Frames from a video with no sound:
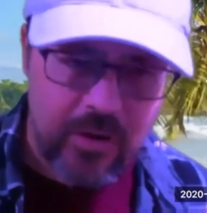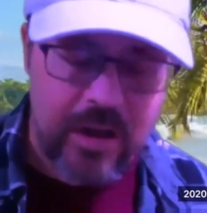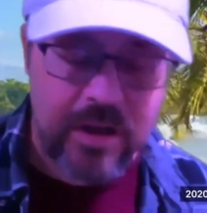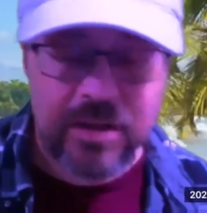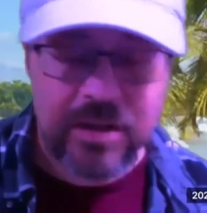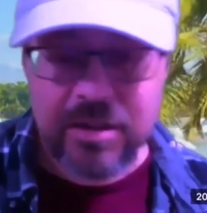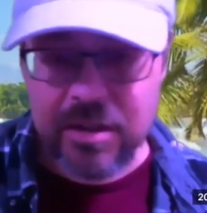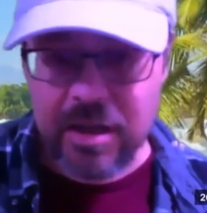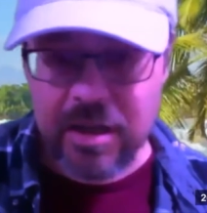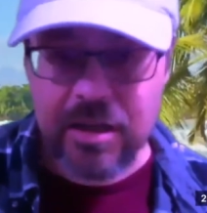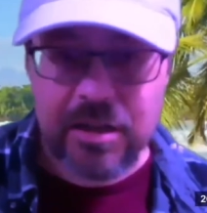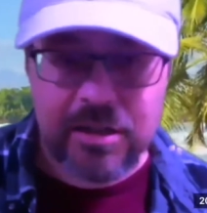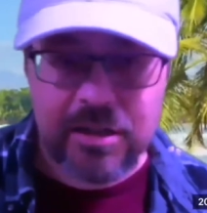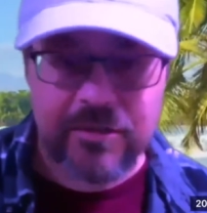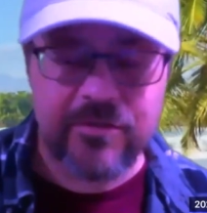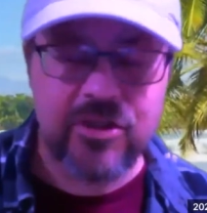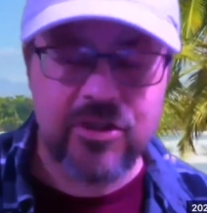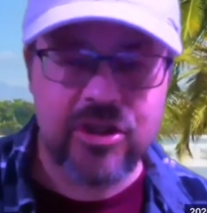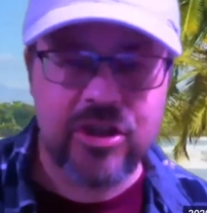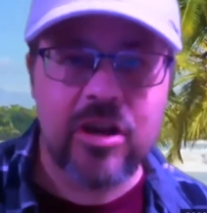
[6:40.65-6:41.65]
And studies
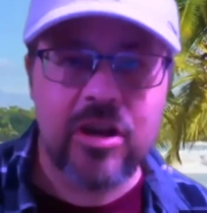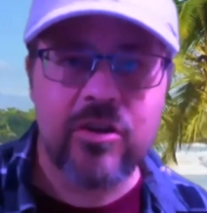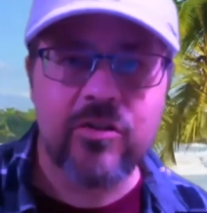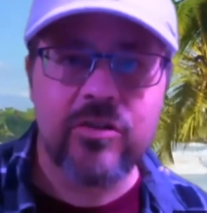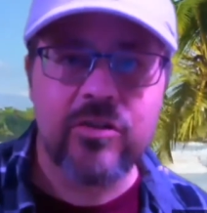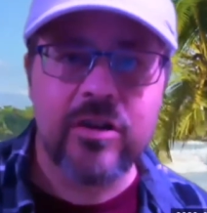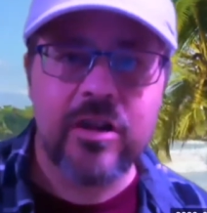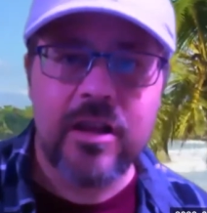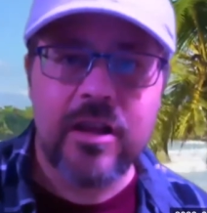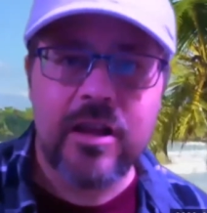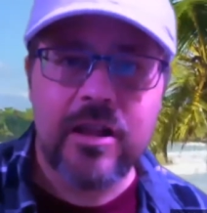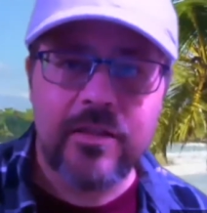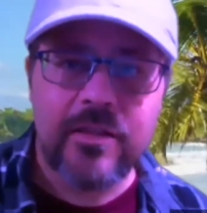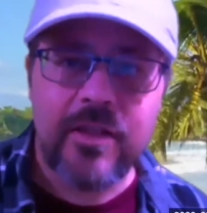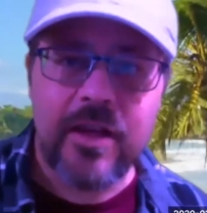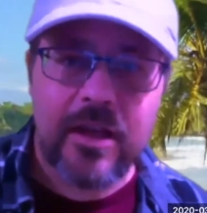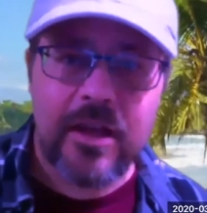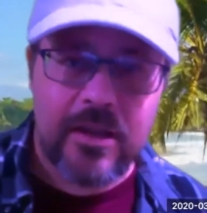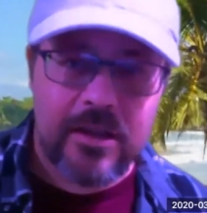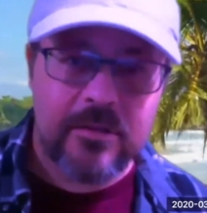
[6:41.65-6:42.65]
have shown
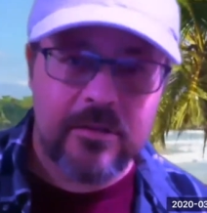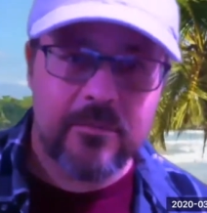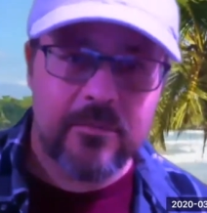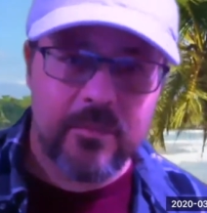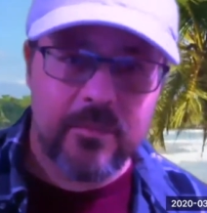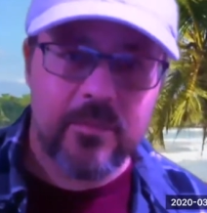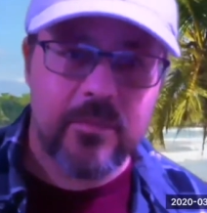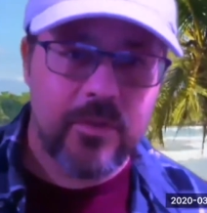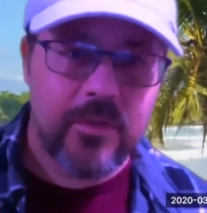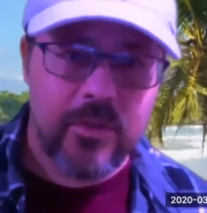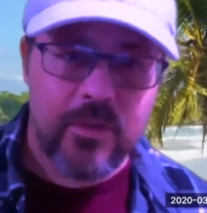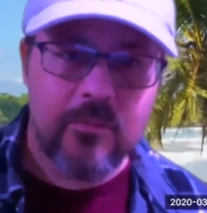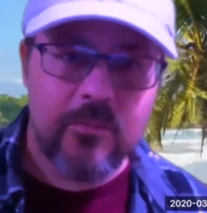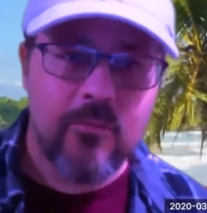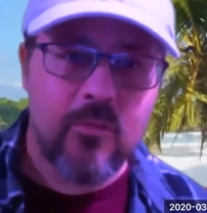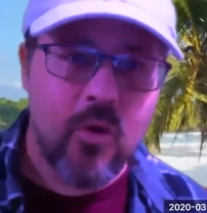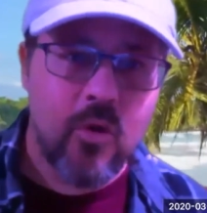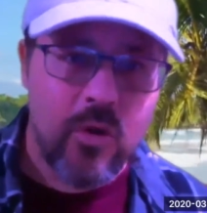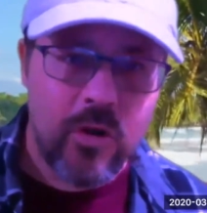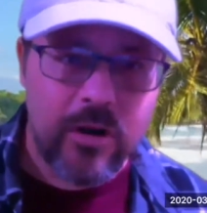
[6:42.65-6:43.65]
that the
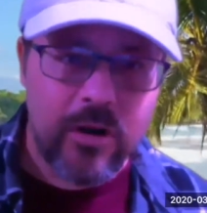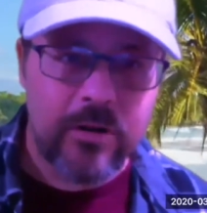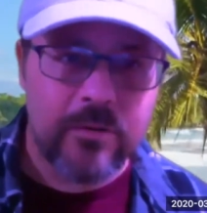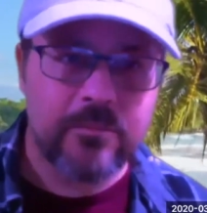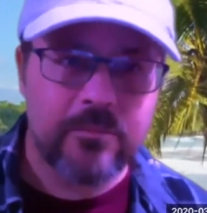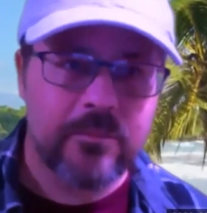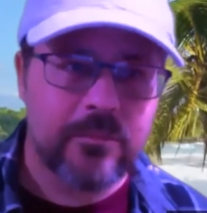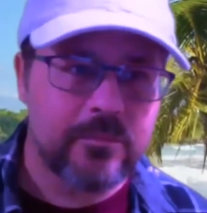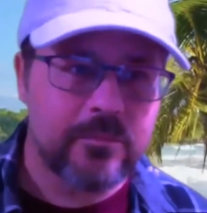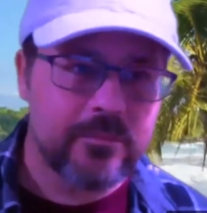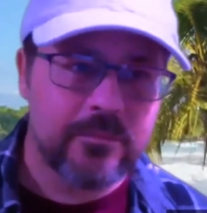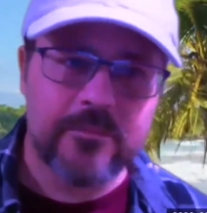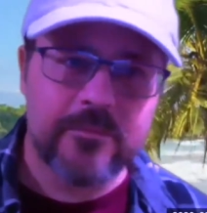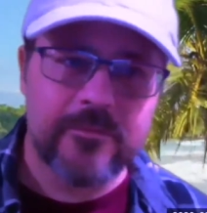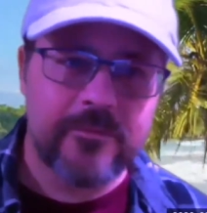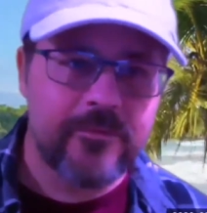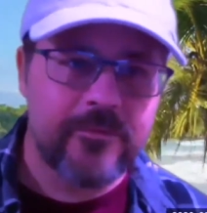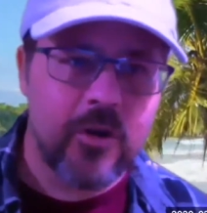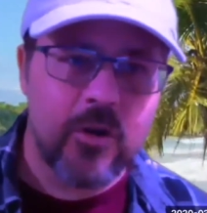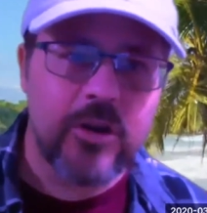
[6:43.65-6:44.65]
more
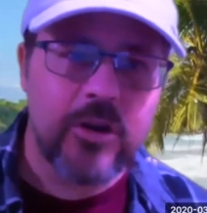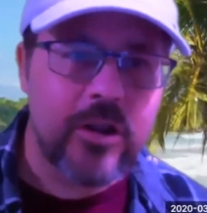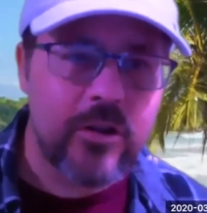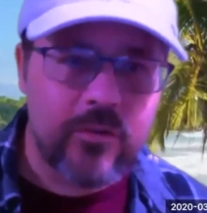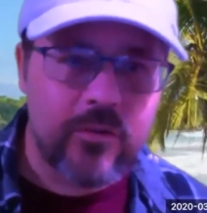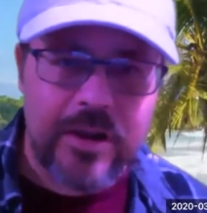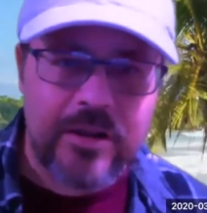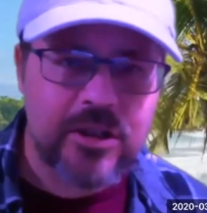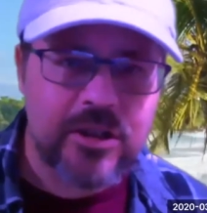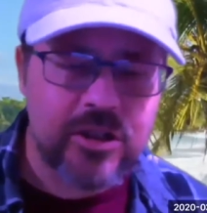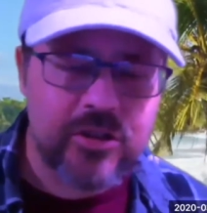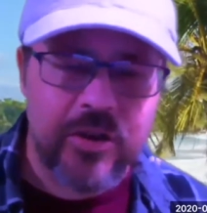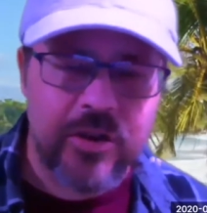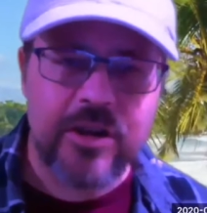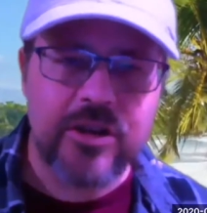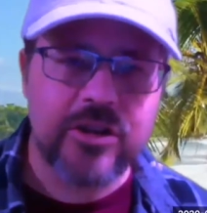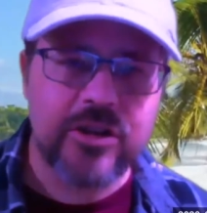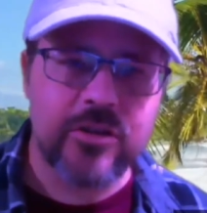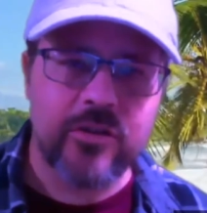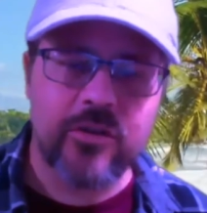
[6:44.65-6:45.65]
voting
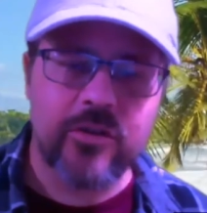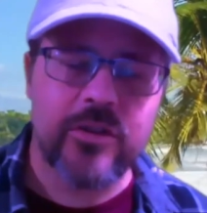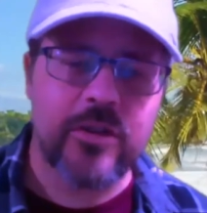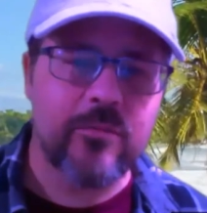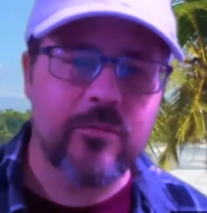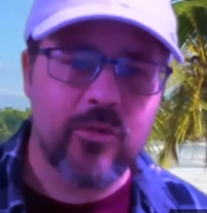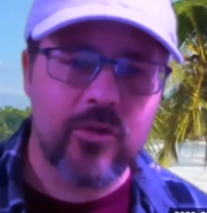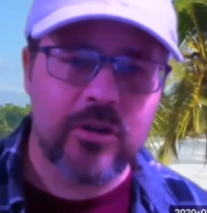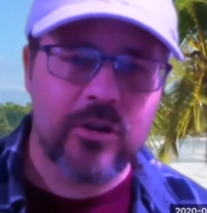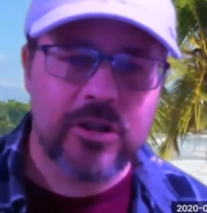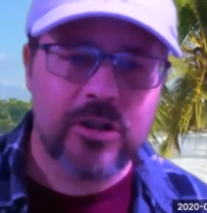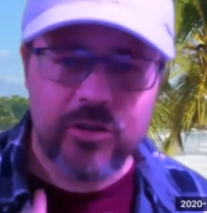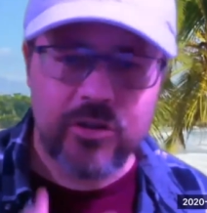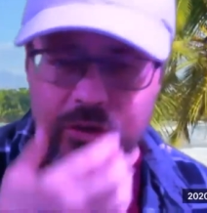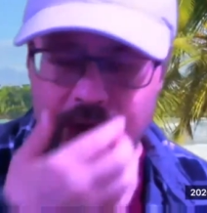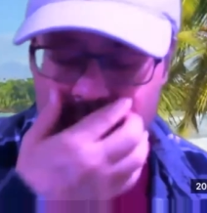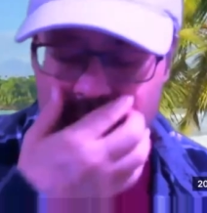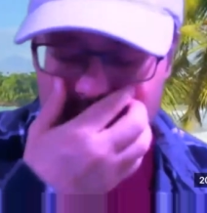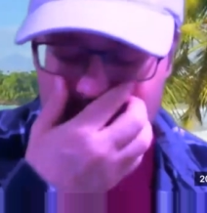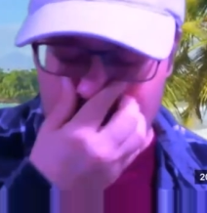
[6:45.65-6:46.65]
registration or the more
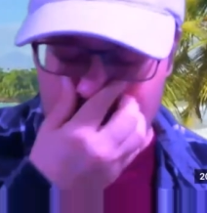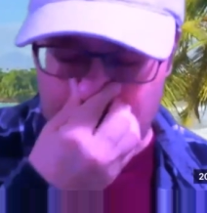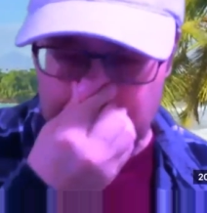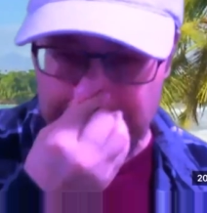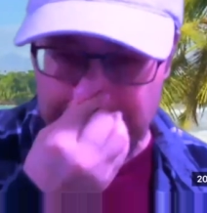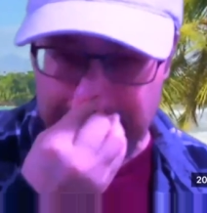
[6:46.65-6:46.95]
stringent